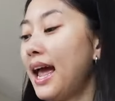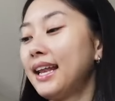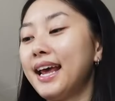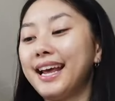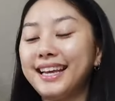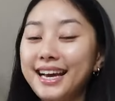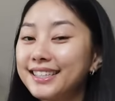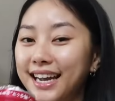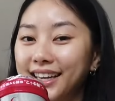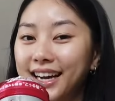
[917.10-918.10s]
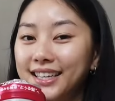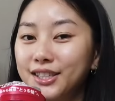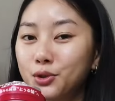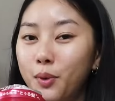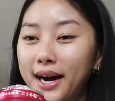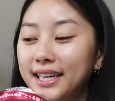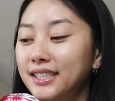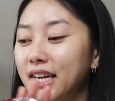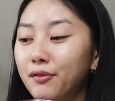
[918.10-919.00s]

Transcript: And then I guess I got it twice.